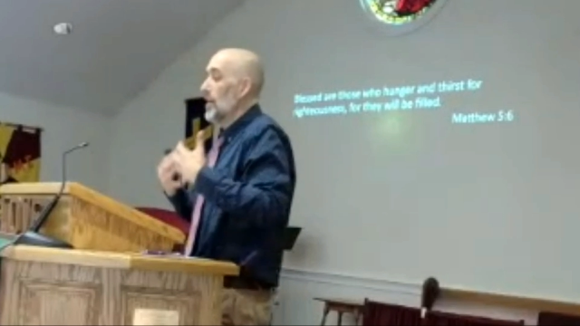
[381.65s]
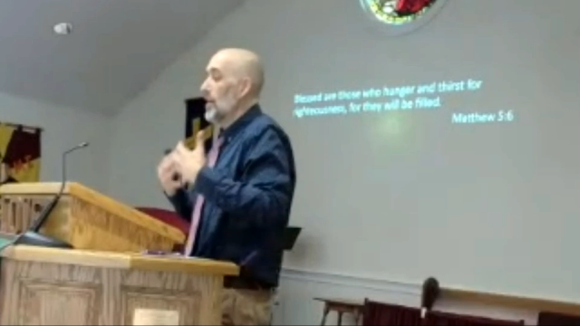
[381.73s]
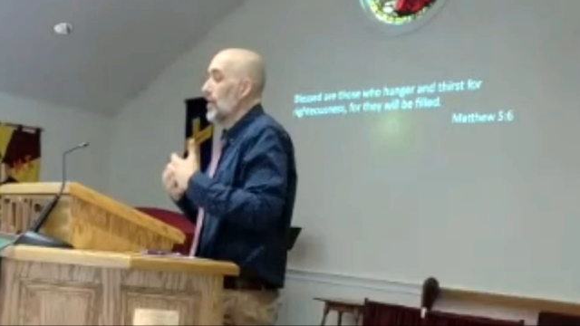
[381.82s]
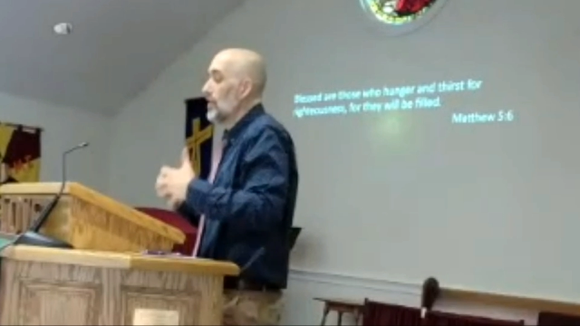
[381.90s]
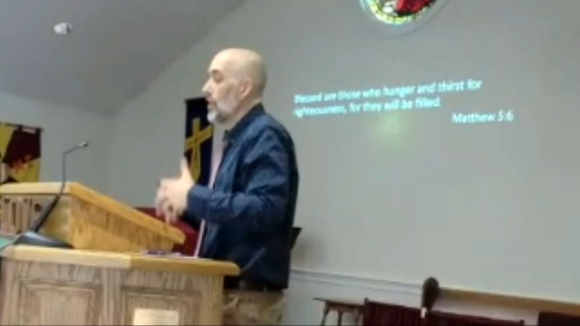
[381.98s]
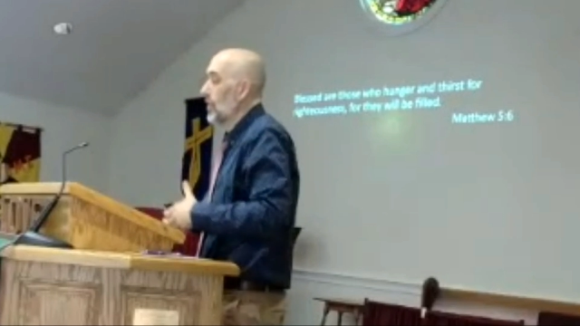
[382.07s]

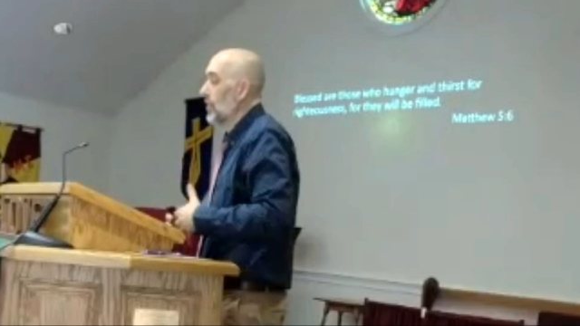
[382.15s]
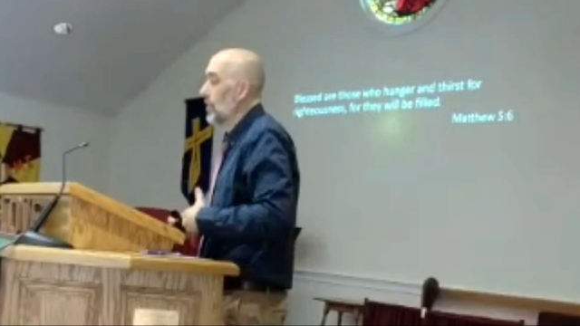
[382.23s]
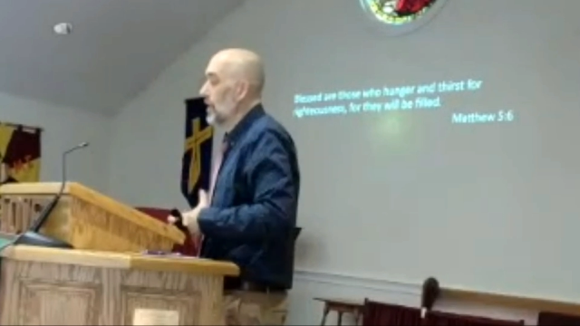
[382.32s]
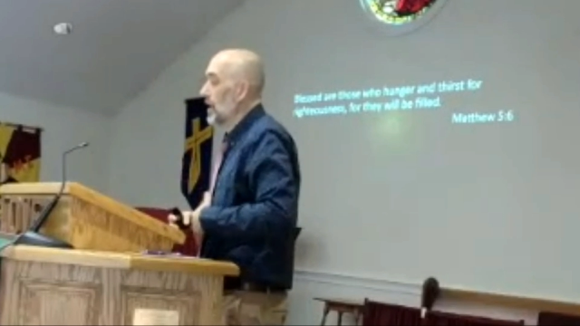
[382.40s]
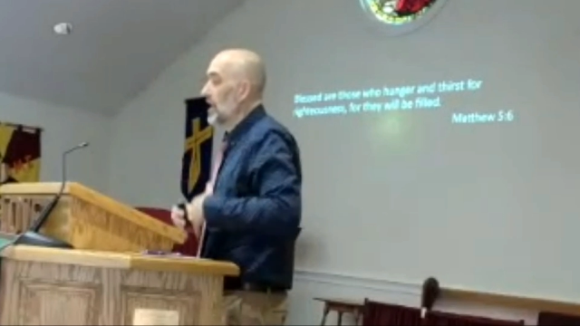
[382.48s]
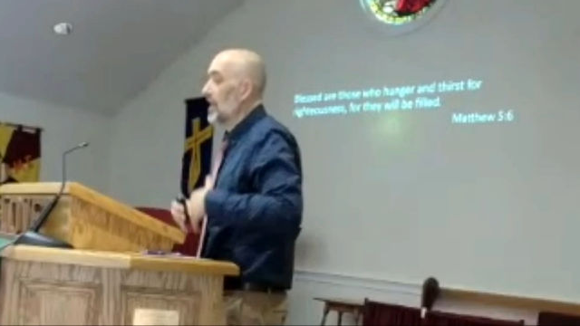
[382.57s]
all
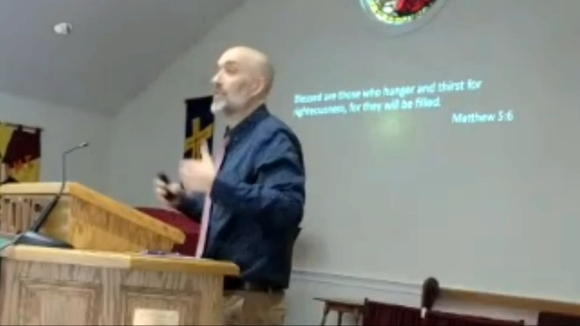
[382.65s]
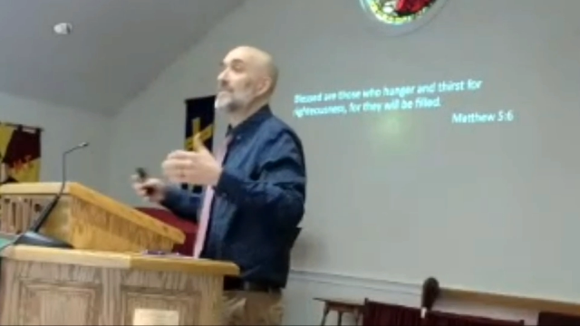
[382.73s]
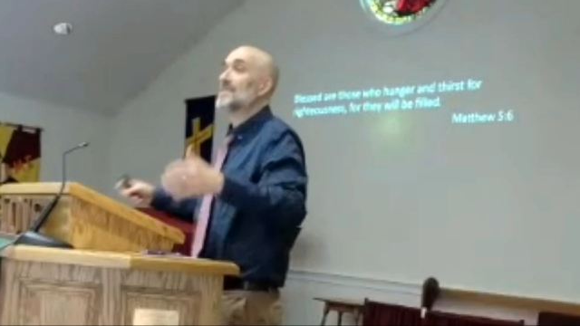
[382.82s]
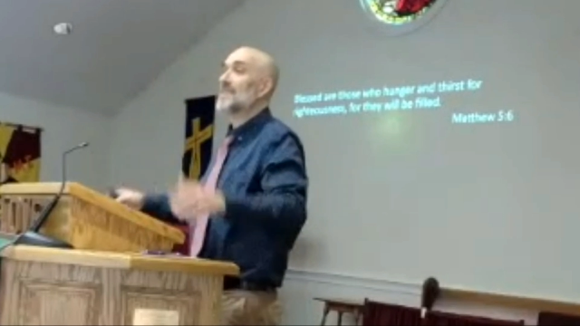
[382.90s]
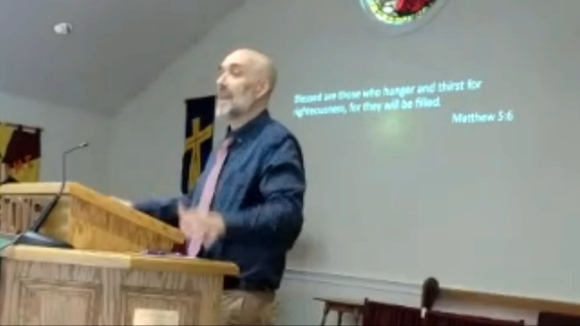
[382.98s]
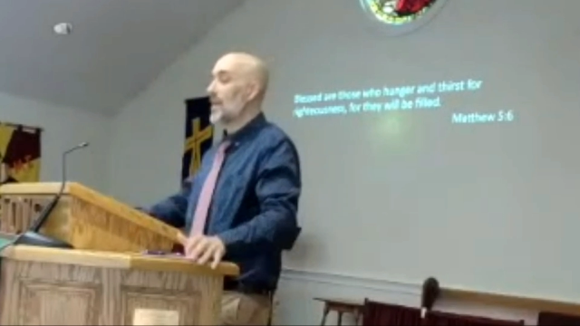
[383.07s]
know if
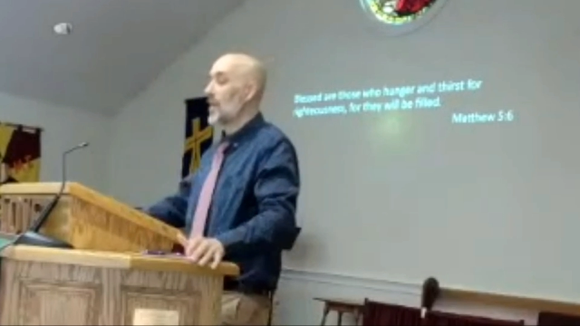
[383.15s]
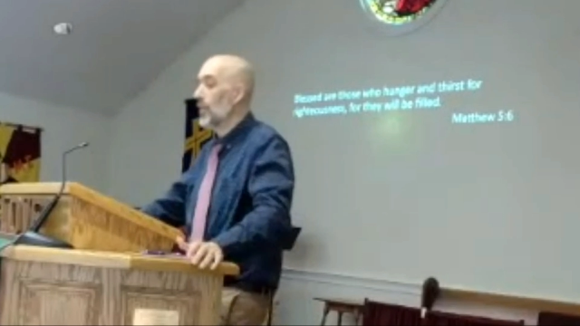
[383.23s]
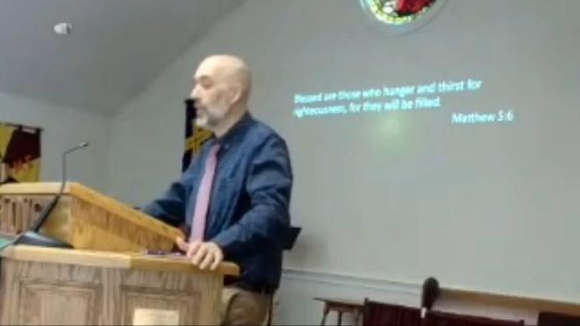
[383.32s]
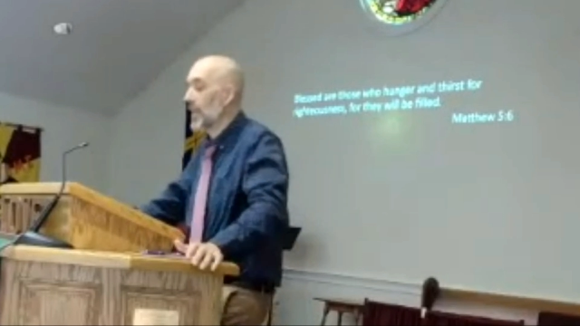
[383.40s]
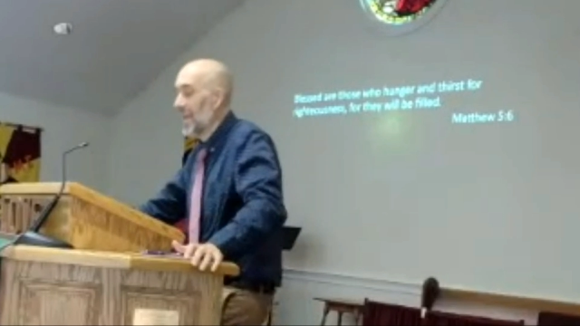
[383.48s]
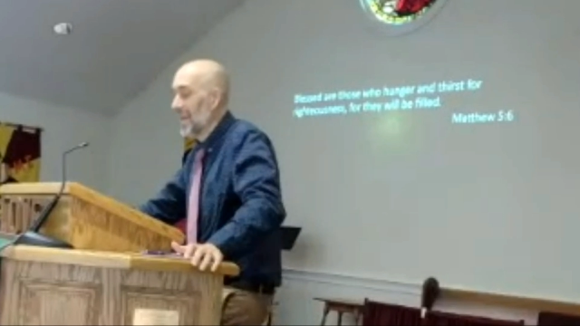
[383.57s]
we
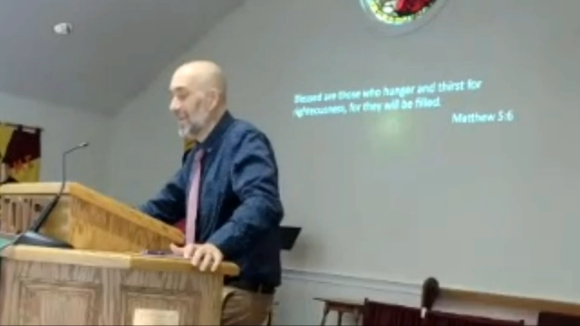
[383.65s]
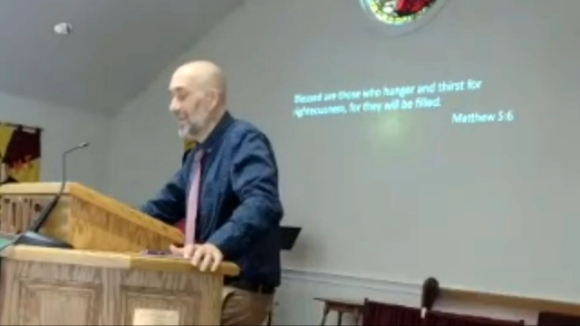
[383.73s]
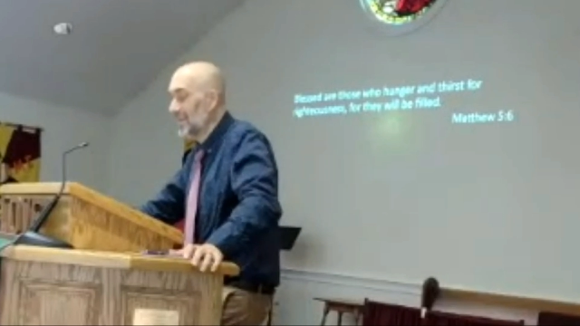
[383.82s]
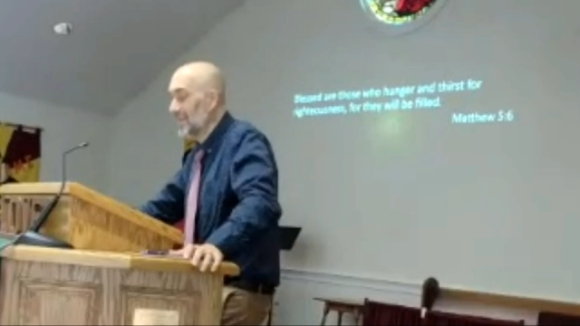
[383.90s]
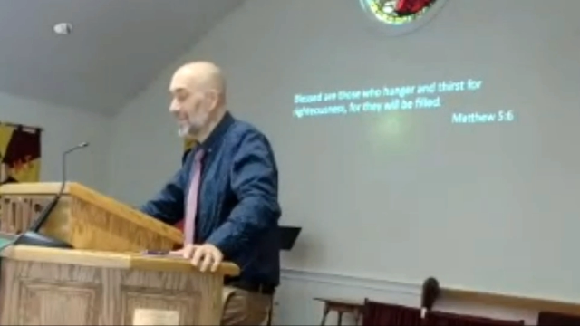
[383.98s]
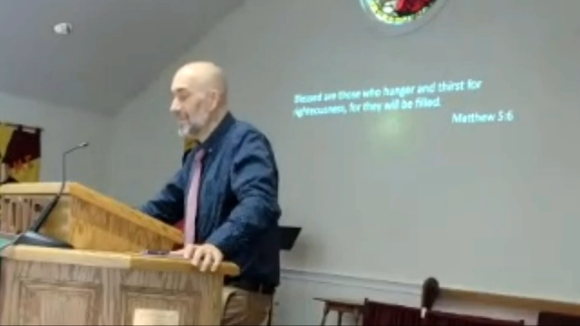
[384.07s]
say
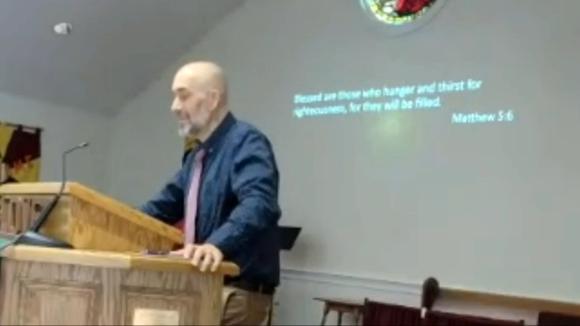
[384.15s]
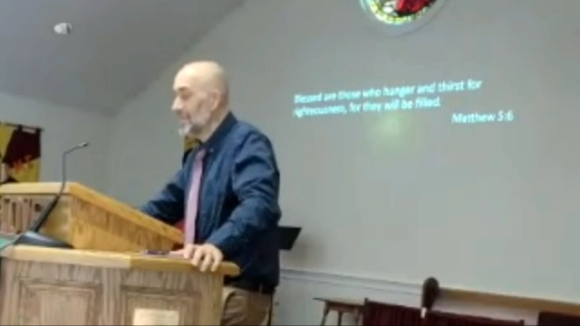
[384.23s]
okay,